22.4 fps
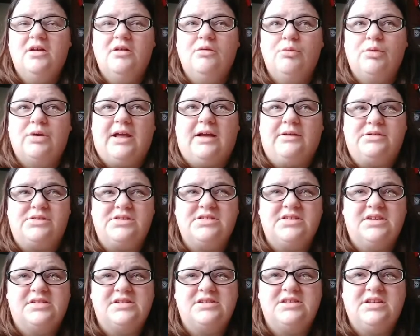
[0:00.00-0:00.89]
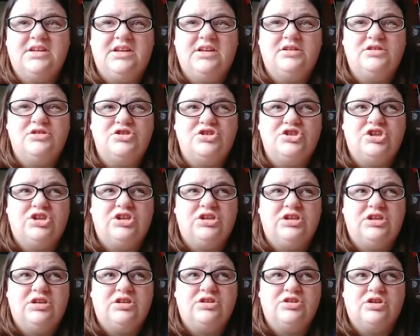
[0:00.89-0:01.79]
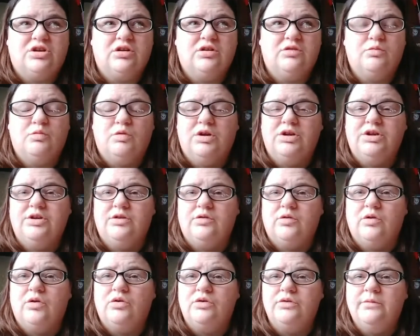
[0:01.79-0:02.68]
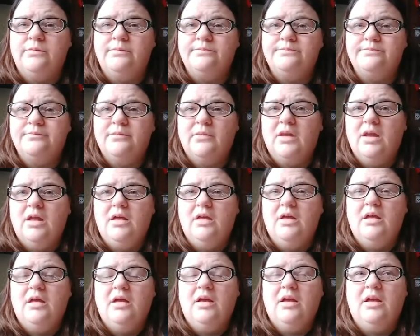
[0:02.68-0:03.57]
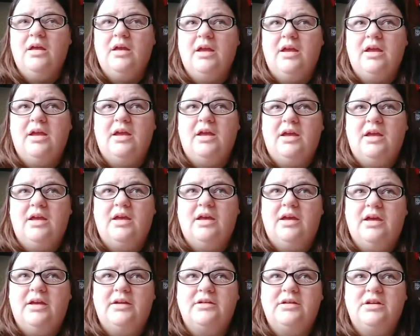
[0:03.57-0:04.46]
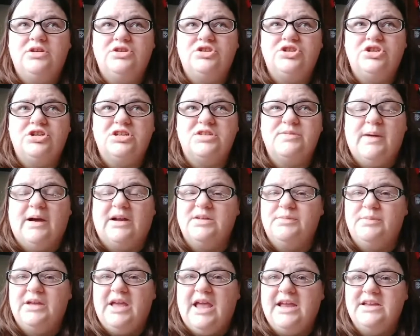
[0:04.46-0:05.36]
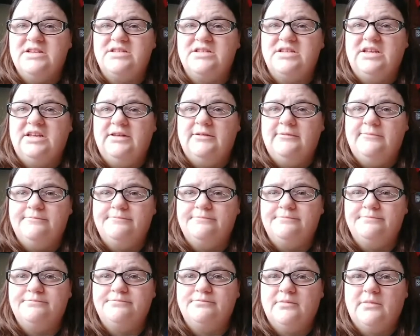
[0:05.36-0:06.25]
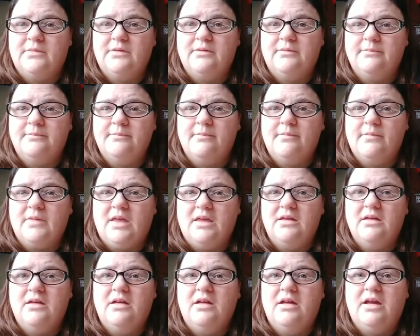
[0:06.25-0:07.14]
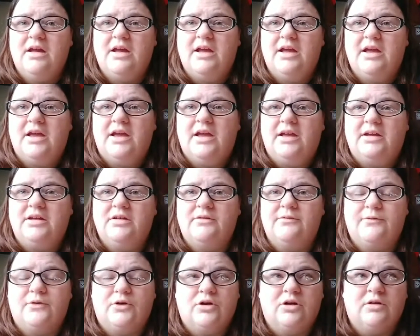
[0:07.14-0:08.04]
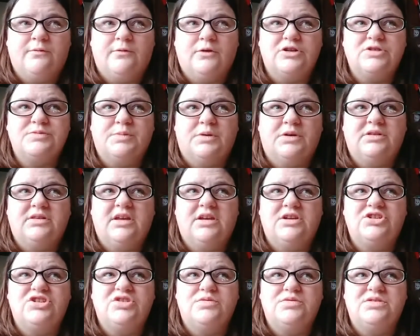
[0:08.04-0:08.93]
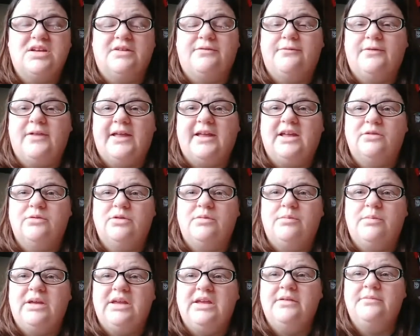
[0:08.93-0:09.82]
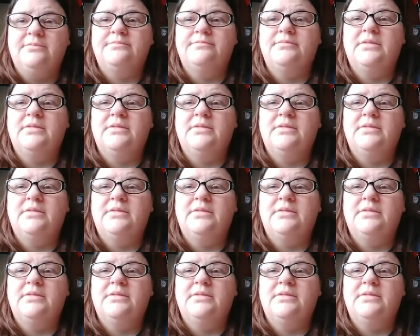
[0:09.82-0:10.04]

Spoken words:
When I was 16, she turned 1 year old, and she's about to be 18. And for her first birthday, she was at FLICA with me.